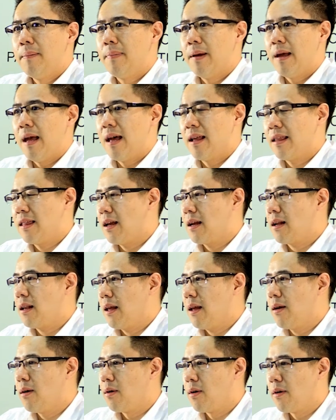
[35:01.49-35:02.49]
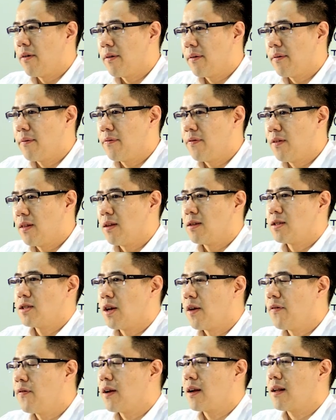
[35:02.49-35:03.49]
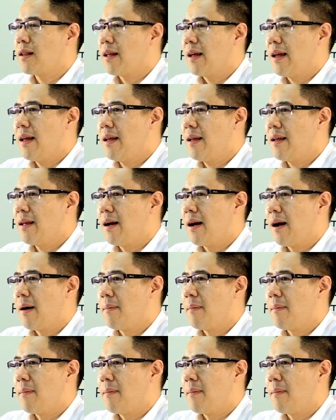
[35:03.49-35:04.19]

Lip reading: but ethically or philosophically,